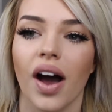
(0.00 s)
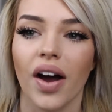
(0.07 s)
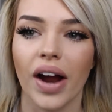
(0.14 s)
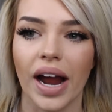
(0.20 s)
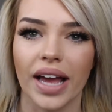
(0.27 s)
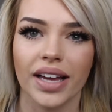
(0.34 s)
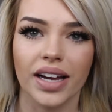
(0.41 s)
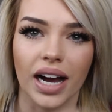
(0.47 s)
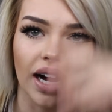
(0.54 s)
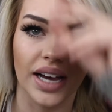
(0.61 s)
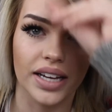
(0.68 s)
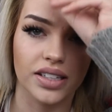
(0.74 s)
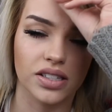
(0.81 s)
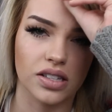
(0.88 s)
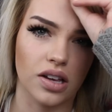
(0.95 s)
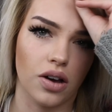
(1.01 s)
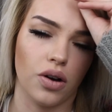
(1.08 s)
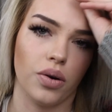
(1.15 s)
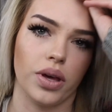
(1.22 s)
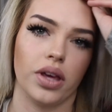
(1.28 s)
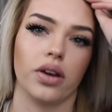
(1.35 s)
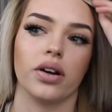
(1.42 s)
Alright guys,
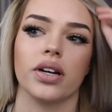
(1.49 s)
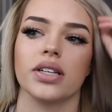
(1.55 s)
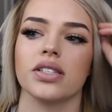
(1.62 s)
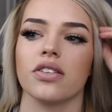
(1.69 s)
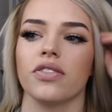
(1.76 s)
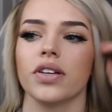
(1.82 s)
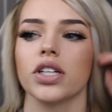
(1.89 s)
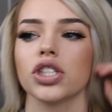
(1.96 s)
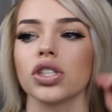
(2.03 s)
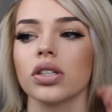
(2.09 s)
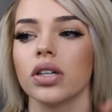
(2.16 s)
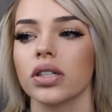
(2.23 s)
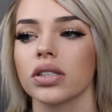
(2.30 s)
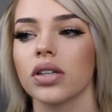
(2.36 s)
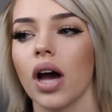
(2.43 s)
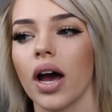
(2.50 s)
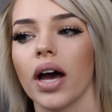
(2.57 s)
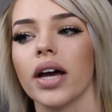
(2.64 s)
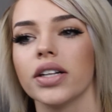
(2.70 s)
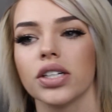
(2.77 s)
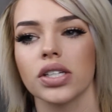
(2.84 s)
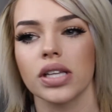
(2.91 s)
so here is the finished look.
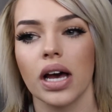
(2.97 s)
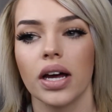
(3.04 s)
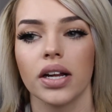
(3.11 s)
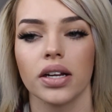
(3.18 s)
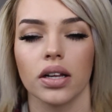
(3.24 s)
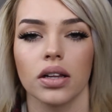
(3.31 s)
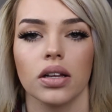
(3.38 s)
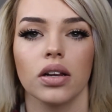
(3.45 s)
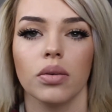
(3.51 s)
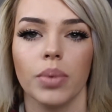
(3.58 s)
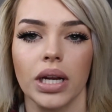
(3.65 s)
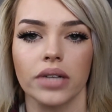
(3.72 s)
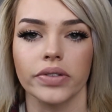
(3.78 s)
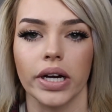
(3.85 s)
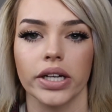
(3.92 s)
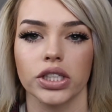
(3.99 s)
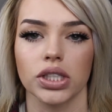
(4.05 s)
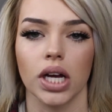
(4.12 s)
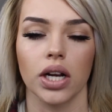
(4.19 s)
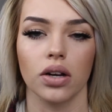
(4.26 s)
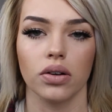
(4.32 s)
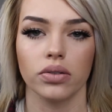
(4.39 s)
I just added a little bit of
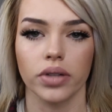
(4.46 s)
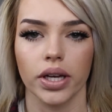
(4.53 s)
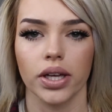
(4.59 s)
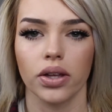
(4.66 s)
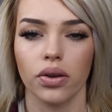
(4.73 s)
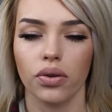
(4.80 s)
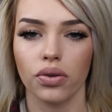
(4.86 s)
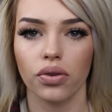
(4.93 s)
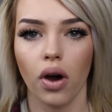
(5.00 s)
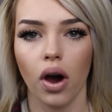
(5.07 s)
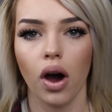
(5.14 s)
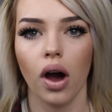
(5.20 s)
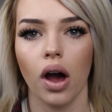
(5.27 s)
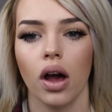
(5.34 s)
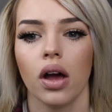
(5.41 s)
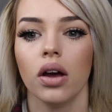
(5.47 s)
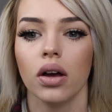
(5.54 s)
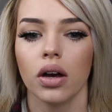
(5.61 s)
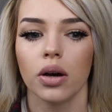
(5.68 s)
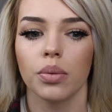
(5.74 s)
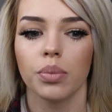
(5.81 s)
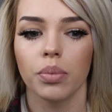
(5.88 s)
eyeshadow like you saw,
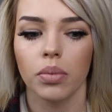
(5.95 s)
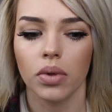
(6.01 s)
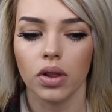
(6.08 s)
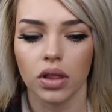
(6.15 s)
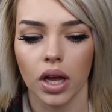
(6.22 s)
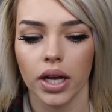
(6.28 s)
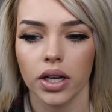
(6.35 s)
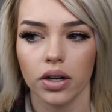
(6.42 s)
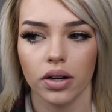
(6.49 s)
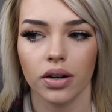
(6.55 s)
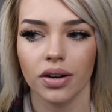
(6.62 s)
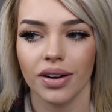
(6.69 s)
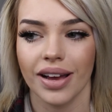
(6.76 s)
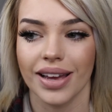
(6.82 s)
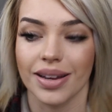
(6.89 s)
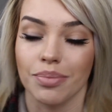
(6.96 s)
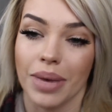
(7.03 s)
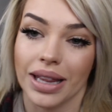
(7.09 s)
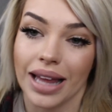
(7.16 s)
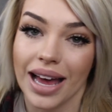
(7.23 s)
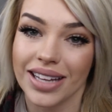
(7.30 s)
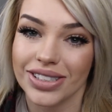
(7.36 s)
liner, and my
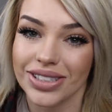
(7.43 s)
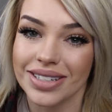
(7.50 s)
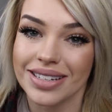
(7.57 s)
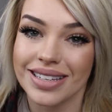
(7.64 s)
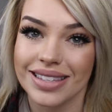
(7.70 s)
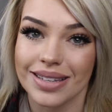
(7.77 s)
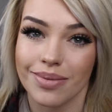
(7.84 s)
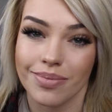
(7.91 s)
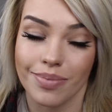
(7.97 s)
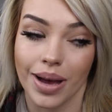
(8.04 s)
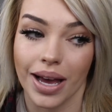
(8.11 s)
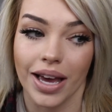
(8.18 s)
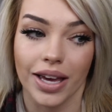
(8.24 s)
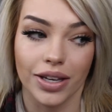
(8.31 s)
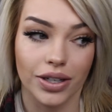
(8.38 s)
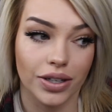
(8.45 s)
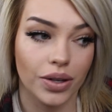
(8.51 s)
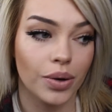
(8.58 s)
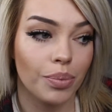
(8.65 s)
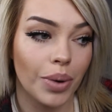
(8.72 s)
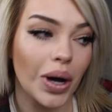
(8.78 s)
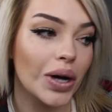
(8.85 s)
lashes. My
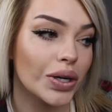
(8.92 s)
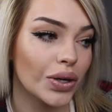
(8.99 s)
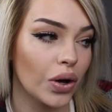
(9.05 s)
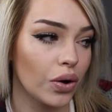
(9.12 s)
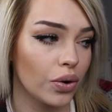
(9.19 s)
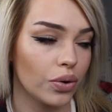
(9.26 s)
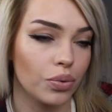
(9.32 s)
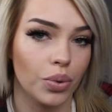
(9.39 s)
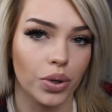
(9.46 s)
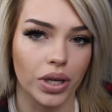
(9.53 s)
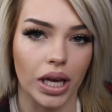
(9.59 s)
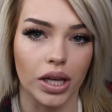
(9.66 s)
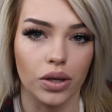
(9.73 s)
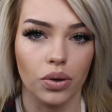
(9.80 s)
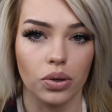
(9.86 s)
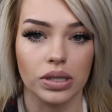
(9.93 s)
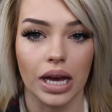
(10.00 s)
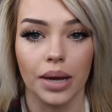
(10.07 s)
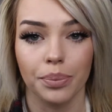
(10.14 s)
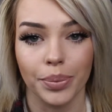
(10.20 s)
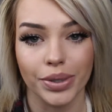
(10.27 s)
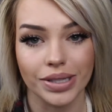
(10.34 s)
coupon code will get you
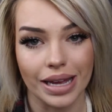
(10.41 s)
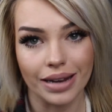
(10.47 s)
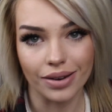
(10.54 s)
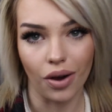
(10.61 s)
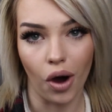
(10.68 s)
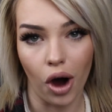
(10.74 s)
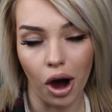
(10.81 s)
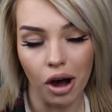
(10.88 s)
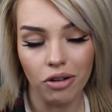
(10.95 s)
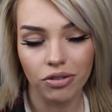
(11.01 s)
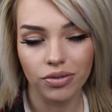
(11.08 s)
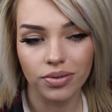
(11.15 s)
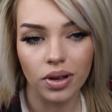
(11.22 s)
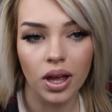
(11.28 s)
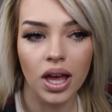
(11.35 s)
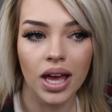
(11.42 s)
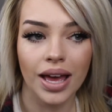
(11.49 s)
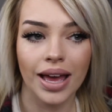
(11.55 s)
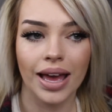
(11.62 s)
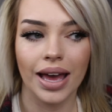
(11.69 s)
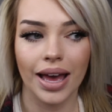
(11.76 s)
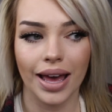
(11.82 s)
10% off,
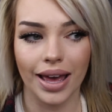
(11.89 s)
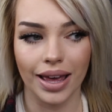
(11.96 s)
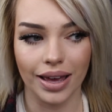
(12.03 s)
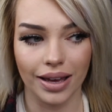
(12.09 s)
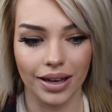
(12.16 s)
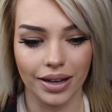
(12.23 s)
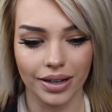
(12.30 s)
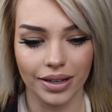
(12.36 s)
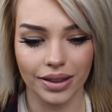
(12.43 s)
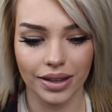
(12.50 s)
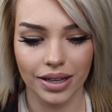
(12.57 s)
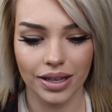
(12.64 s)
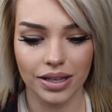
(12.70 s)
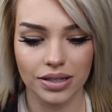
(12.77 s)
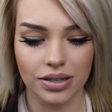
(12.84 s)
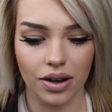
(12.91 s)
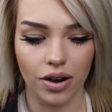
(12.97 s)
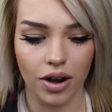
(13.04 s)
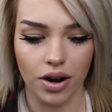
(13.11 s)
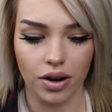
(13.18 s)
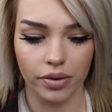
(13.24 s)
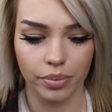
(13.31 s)
and these
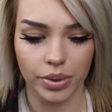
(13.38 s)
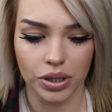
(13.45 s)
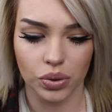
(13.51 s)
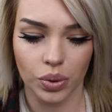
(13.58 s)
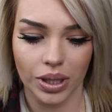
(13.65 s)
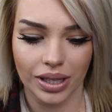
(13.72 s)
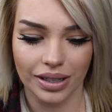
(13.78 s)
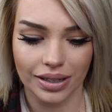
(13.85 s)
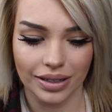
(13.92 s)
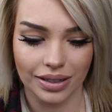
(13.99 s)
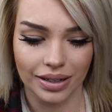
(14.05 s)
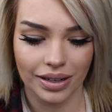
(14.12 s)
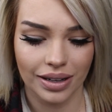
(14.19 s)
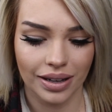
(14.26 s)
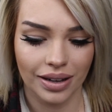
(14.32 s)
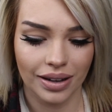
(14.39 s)
are between